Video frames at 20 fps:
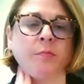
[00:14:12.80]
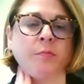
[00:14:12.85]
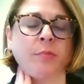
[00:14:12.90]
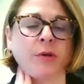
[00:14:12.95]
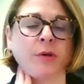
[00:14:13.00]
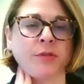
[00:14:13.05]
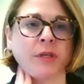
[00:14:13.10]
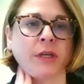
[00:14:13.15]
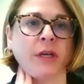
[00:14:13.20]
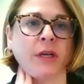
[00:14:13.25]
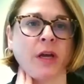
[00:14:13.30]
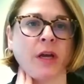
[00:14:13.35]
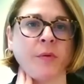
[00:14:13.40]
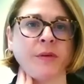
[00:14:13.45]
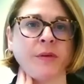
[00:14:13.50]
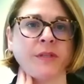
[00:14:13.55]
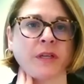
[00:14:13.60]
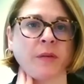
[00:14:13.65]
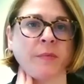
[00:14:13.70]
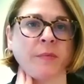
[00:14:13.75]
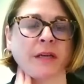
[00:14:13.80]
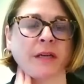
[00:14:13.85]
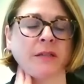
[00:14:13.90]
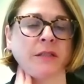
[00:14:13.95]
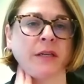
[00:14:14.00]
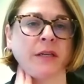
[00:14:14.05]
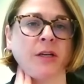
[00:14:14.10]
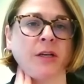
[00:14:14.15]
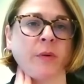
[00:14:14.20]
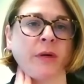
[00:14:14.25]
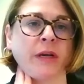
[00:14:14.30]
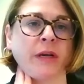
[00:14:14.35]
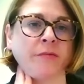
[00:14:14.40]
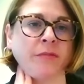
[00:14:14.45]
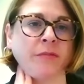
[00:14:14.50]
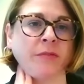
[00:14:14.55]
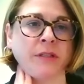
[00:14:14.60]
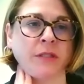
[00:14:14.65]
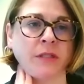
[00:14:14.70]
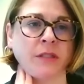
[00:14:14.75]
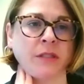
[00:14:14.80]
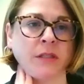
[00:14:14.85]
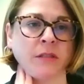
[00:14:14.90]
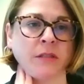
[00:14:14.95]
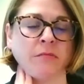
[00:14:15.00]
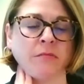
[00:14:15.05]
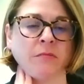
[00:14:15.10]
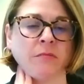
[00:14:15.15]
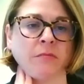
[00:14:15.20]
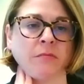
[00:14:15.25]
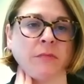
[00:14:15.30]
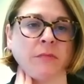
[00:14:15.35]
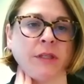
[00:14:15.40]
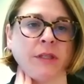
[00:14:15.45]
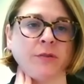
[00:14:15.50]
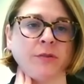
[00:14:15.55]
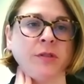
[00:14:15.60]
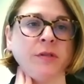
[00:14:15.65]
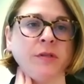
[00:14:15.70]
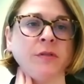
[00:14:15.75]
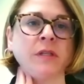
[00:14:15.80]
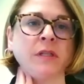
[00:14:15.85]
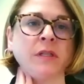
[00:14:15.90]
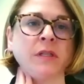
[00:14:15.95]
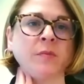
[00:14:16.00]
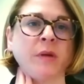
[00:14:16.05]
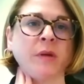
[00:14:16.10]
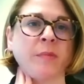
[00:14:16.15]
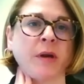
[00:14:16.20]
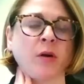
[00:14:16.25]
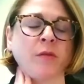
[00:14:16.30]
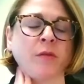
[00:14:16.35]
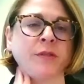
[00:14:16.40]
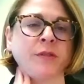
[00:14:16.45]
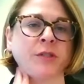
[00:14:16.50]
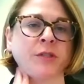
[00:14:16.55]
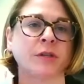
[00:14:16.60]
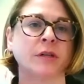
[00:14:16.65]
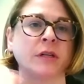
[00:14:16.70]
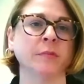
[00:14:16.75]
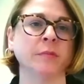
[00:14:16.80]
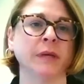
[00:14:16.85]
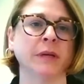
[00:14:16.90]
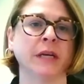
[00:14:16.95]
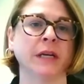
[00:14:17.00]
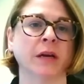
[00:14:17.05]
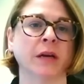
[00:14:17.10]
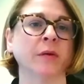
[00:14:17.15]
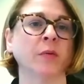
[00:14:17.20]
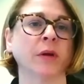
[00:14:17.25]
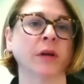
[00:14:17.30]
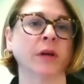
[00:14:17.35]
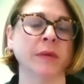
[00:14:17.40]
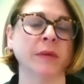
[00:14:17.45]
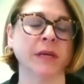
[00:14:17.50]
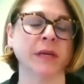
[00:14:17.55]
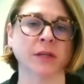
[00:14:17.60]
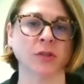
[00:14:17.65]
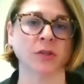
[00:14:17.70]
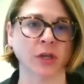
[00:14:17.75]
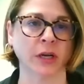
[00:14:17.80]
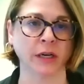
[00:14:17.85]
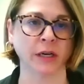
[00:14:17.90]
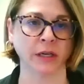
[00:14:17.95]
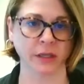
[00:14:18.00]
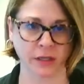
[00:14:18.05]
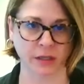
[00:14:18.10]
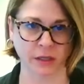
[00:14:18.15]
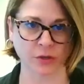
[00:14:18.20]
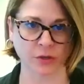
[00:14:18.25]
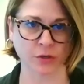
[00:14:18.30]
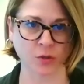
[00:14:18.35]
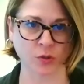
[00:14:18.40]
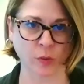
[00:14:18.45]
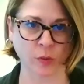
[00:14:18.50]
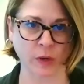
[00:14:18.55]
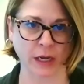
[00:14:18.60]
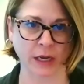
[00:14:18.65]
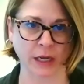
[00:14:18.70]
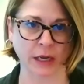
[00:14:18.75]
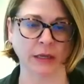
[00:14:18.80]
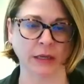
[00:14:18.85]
person can always come back and say you know what i've listed you know susan is my power of attorney but now i want to make it johnny and here's why